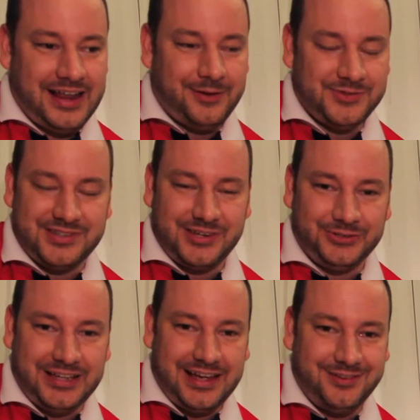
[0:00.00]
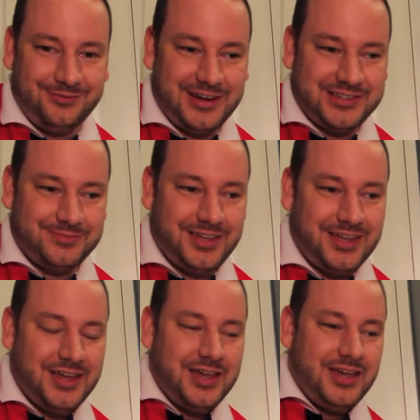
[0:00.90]
was a single dad raising me,
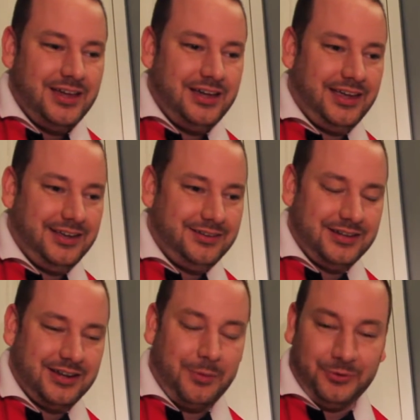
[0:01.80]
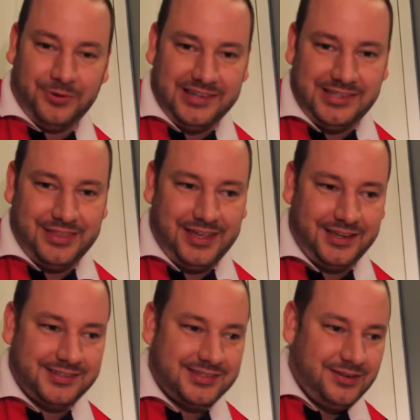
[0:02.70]
he did a couple crazy
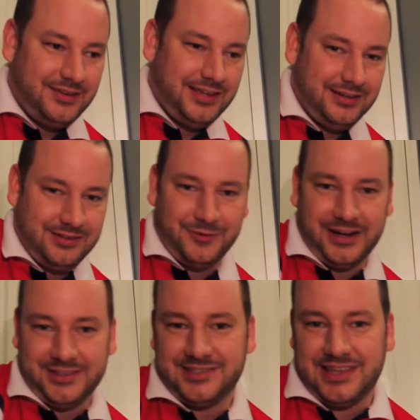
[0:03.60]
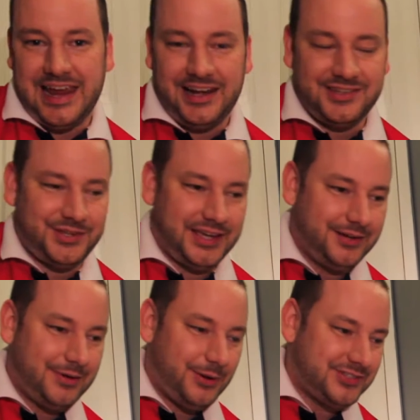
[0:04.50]
things, and don't forget this is the 80s, so he'd get
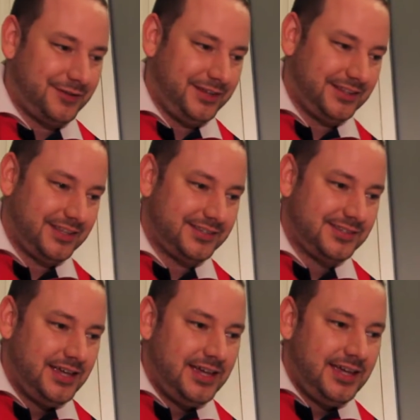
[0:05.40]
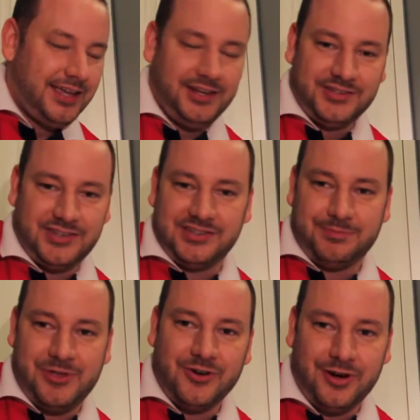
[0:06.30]
away with stuff like this. He'd just
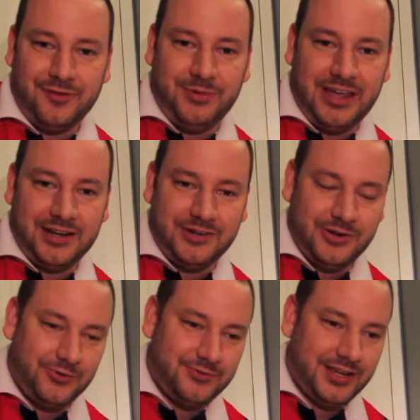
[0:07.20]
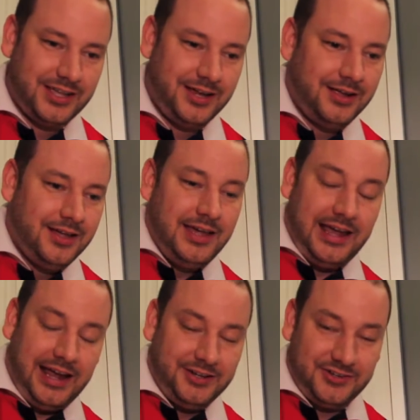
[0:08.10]
disappear every weekend to go drinking,
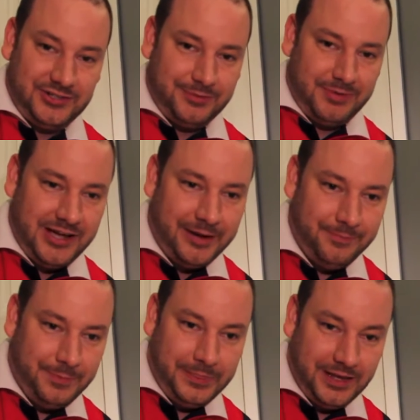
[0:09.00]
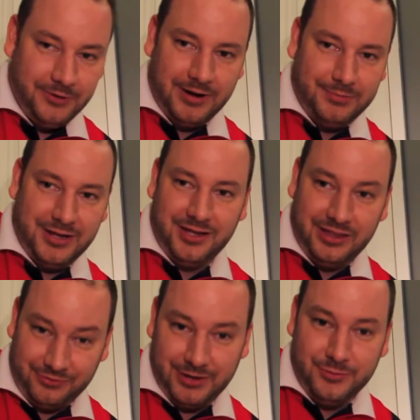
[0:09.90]
and to shut me up, he'd rent me
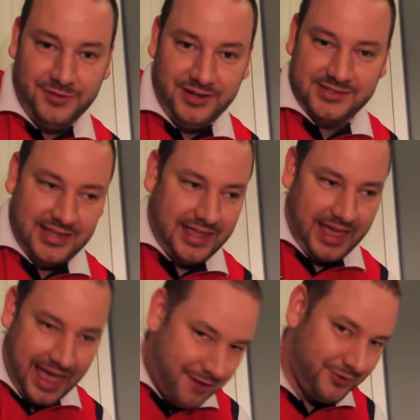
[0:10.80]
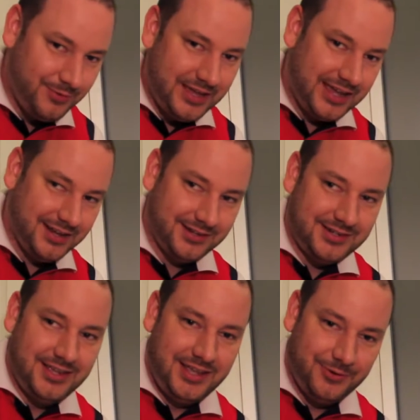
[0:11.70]
3 movies every weekend.
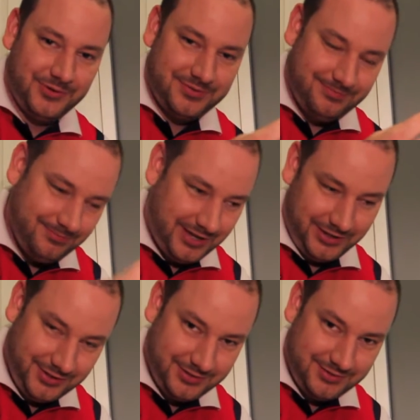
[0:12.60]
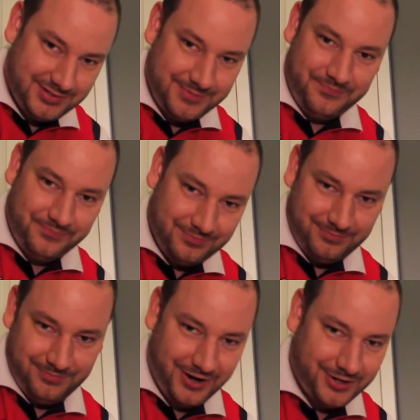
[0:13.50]
It was Aliens,
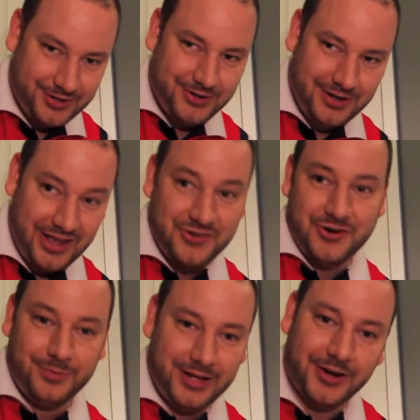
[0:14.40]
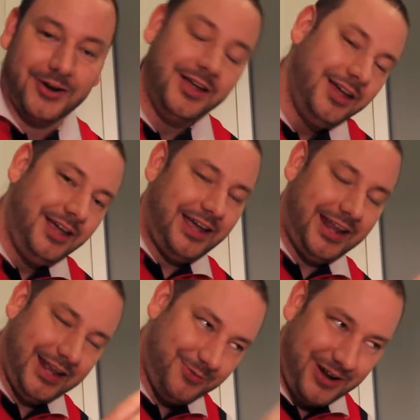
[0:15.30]
Predator, and Terminator.
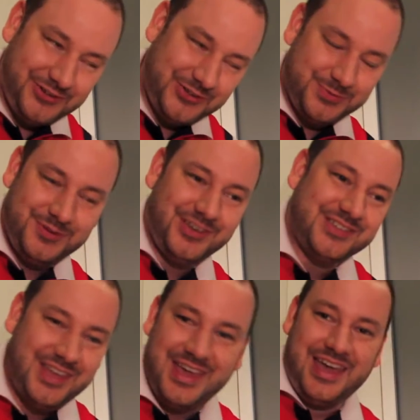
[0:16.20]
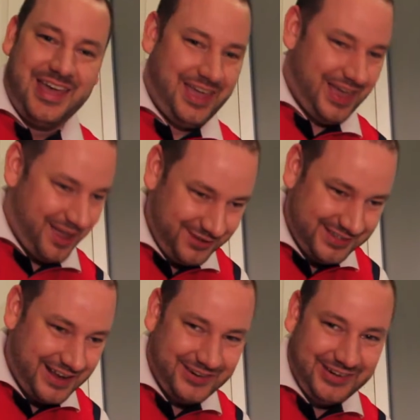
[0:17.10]
And I'd watch those movies every
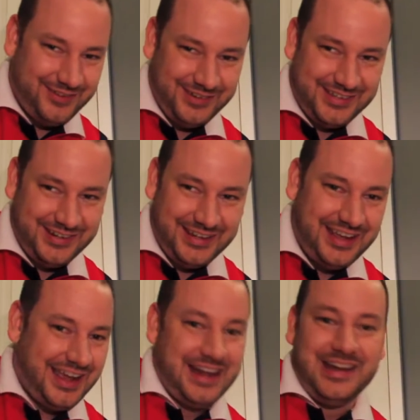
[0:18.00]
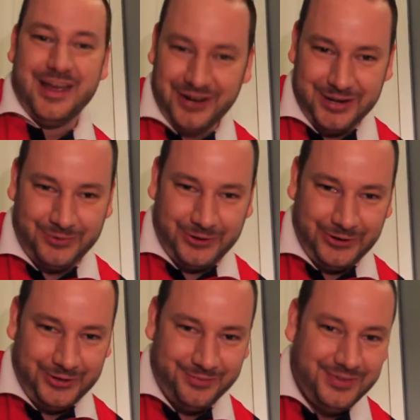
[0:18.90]
Saturday and every Sunday and never get bored
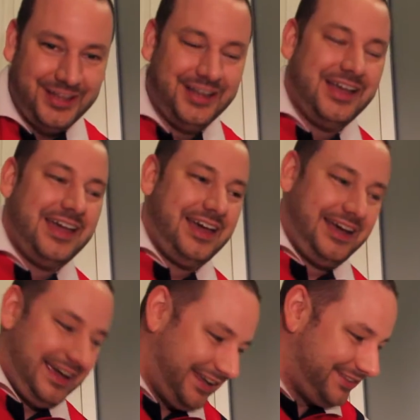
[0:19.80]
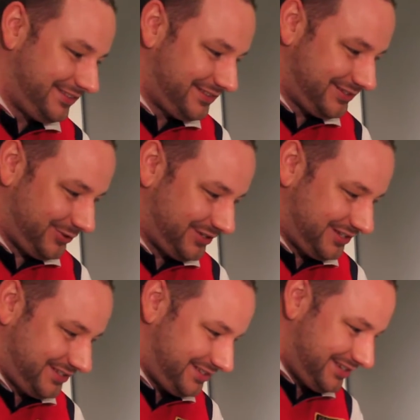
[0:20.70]
of them. And so this
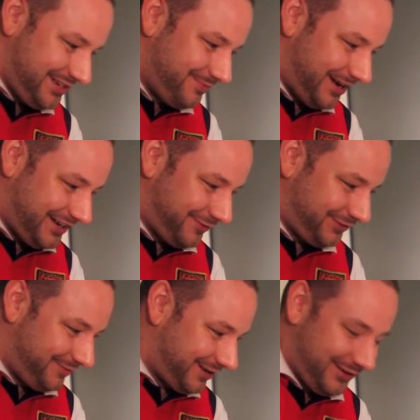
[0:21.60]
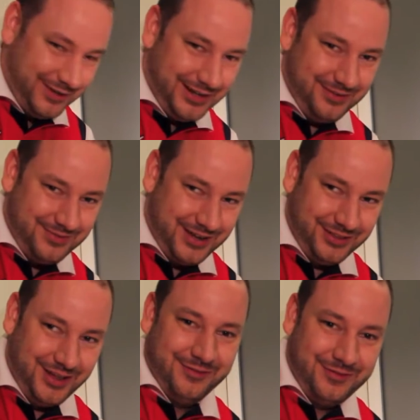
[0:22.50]
is definitely my
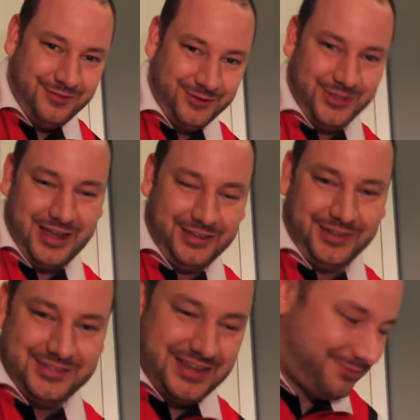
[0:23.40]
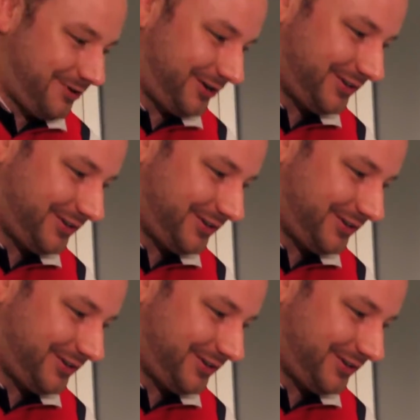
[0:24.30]
love for the Aliens and Predator